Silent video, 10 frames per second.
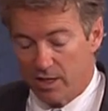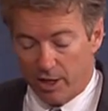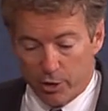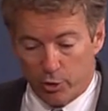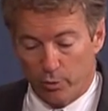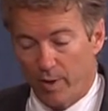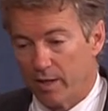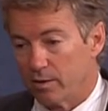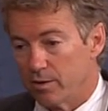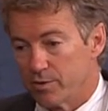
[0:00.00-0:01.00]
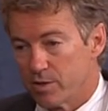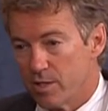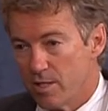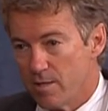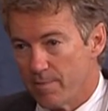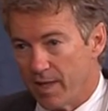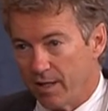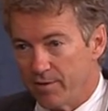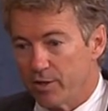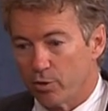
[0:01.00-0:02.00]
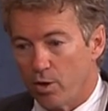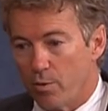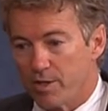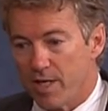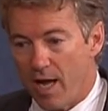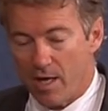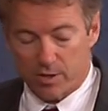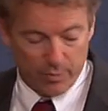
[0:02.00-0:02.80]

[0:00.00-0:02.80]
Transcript: in your records. And I think there always has